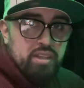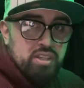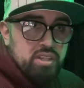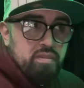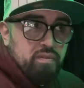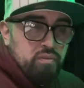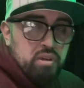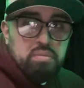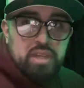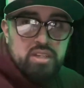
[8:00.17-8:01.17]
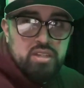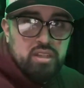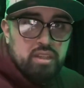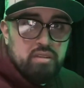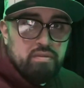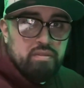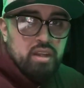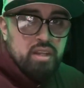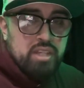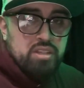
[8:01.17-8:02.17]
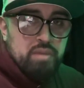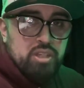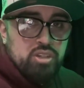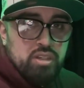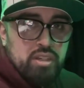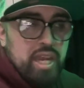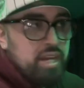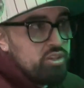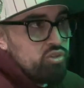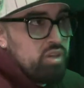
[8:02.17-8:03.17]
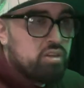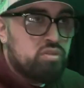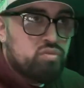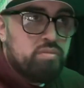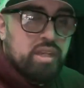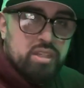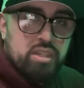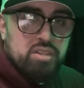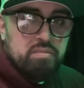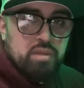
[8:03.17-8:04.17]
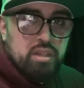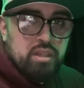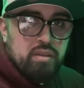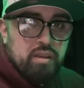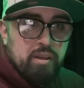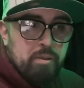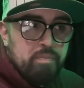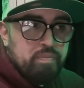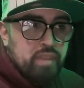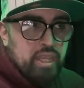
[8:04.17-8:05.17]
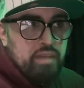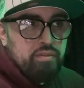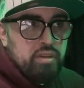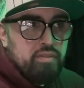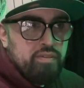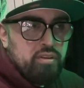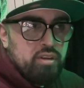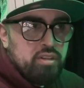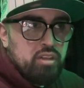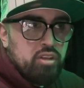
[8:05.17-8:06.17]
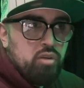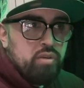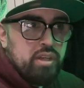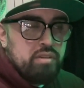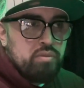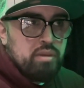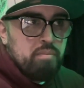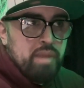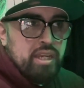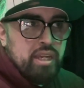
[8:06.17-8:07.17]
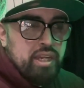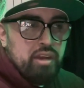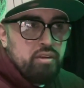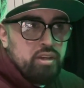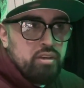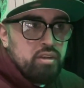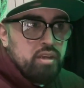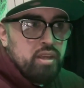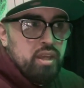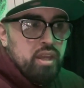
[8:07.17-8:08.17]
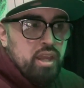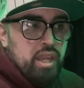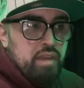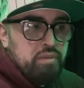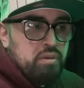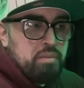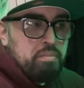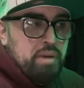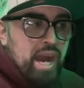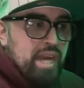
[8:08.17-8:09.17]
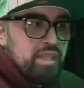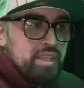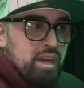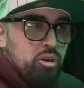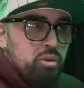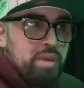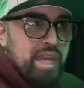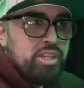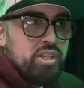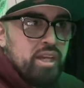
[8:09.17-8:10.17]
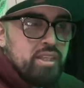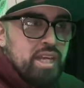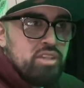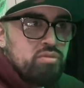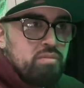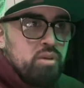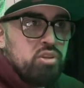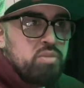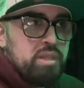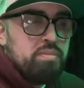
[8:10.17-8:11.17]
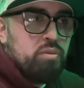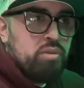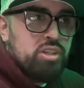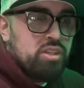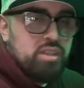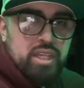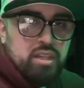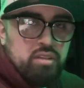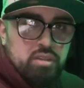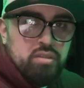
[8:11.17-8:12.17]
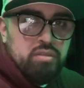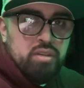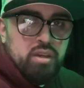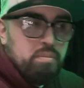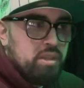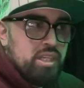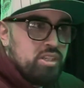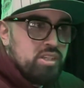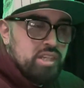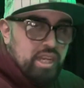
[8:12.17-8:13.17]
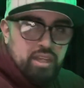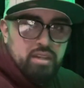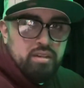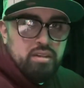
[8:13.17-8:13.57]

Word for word: This is a free place to live. Not to mention, yeah, as truckers, we make decent money even if you're on the low end with a mega carrier, if you could pocket that whole paycheck, that's what most people wish that they can do, but they just can't.